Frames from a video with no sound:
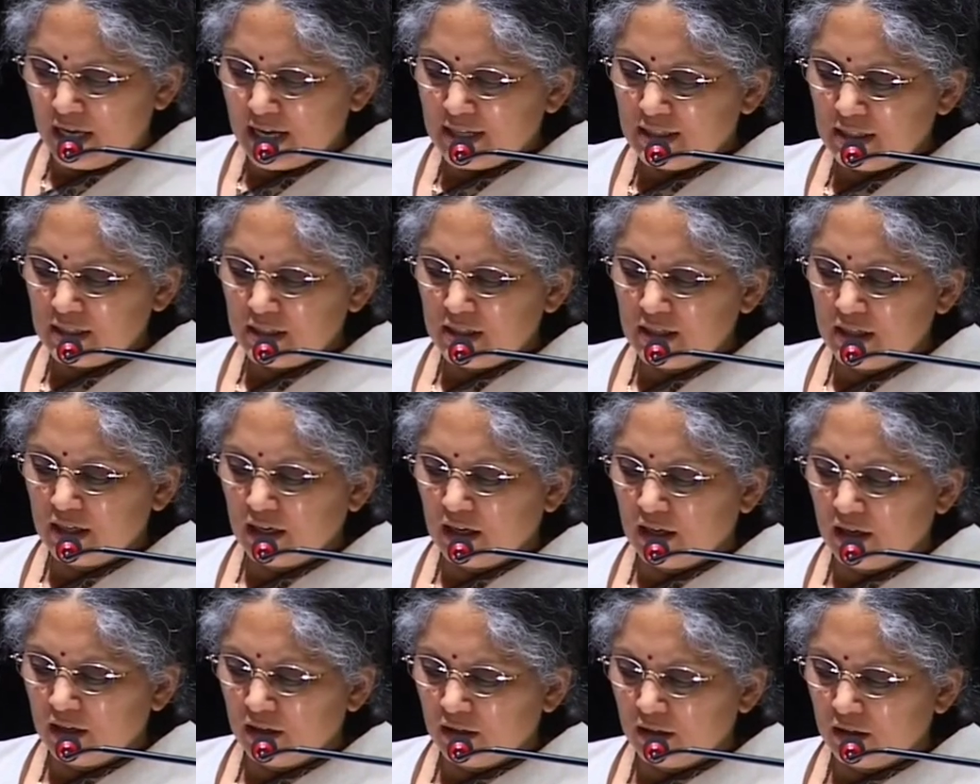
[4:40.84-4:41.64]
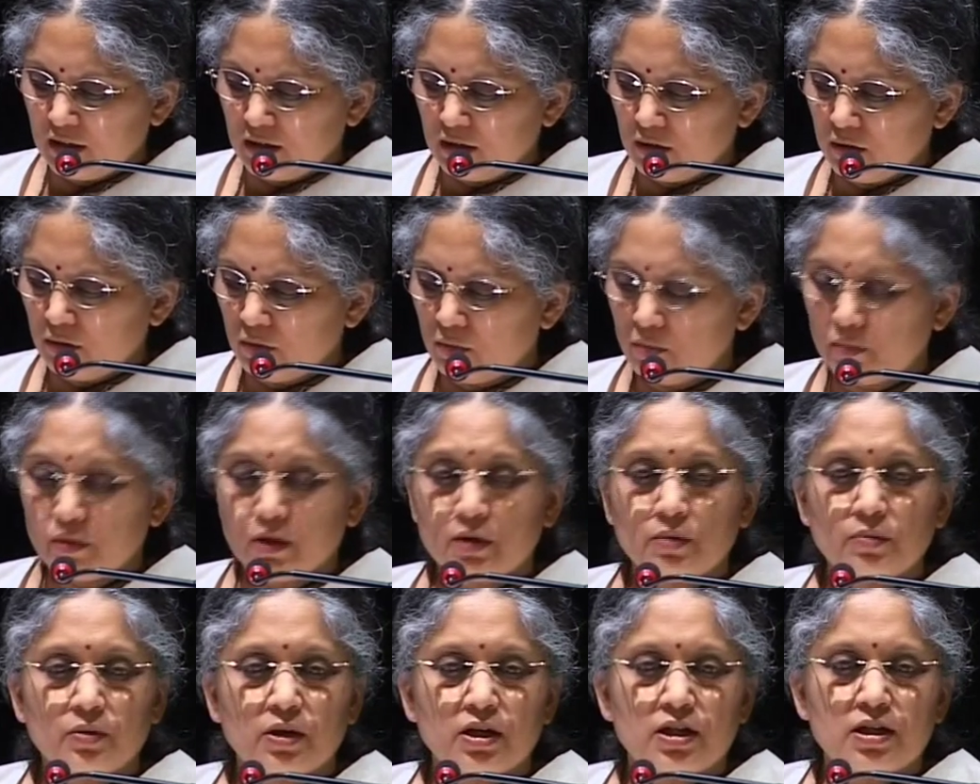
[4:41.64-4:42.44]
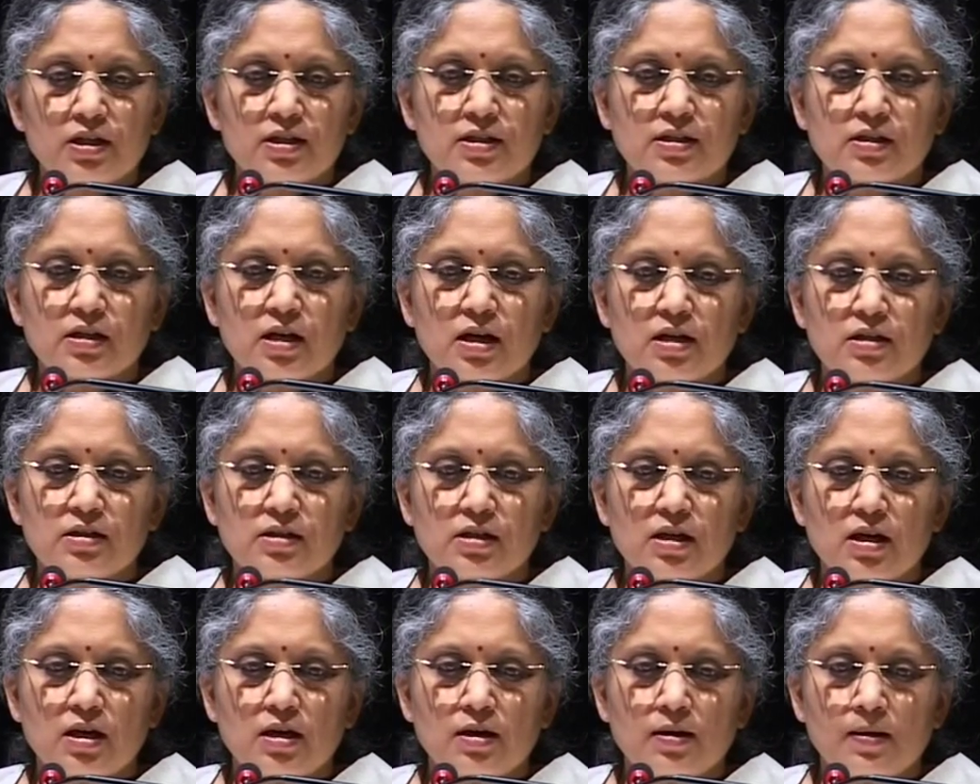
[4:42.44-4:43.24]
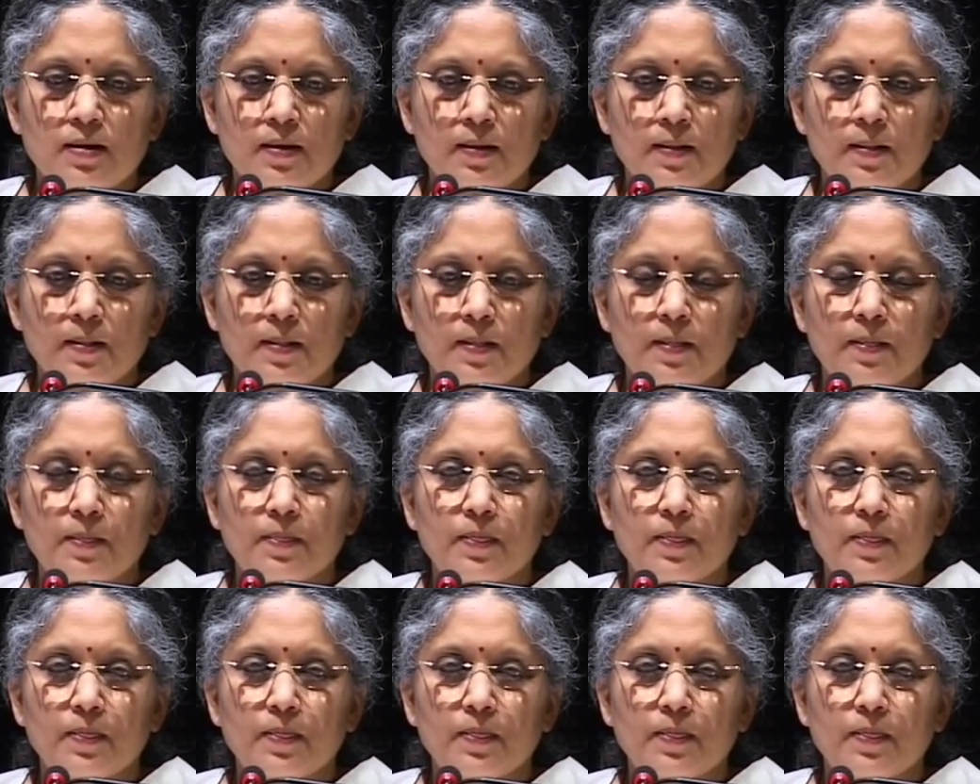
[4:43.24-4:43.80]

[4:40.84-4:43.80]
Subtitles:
yesterday we were discussing,